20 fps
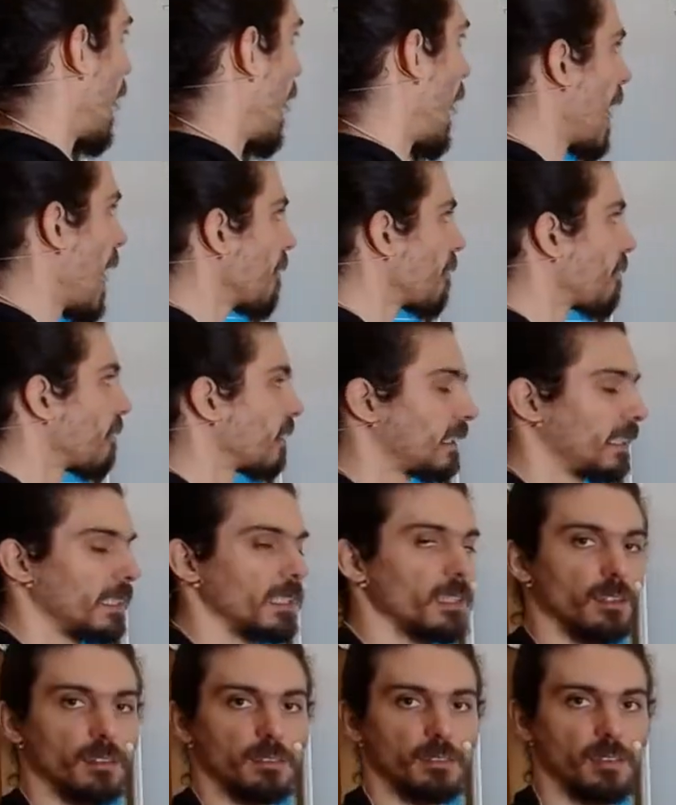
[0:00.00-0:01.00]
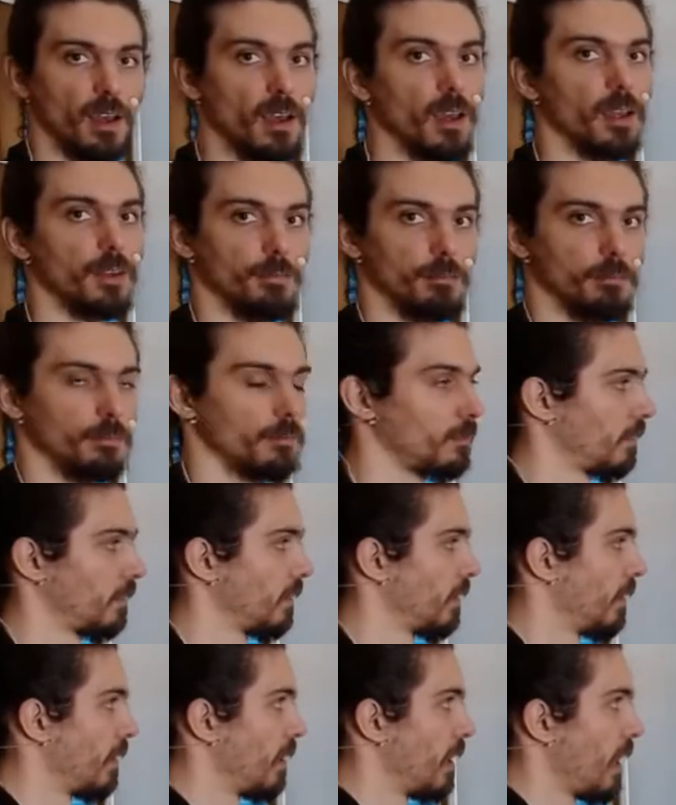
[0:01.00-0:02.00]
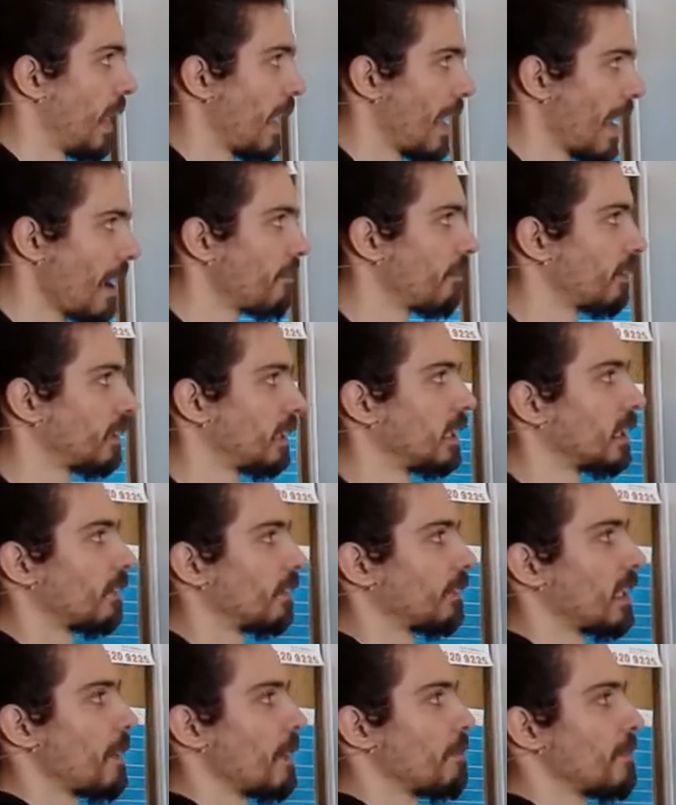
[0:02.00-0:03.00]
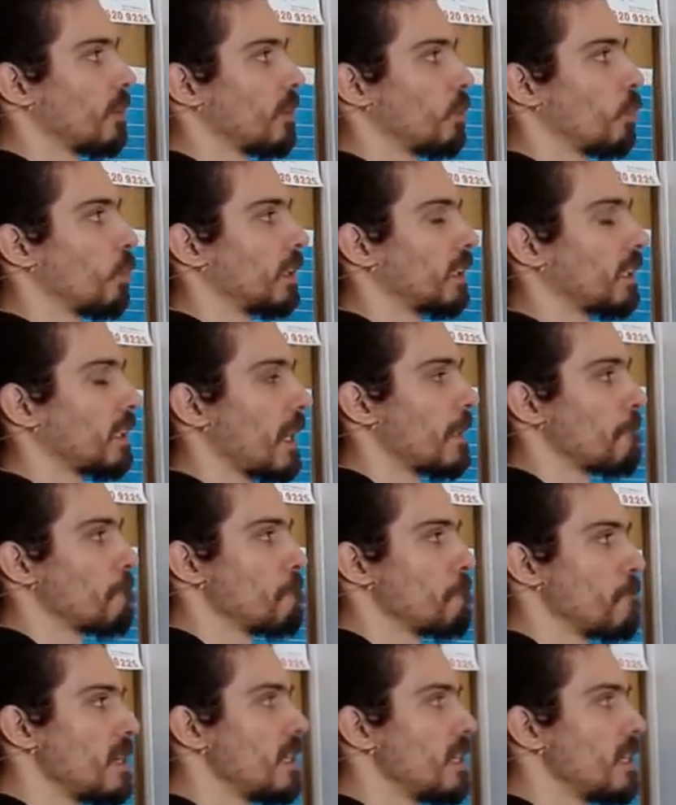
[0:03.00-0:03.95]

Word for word: every single time, every single time that you assign P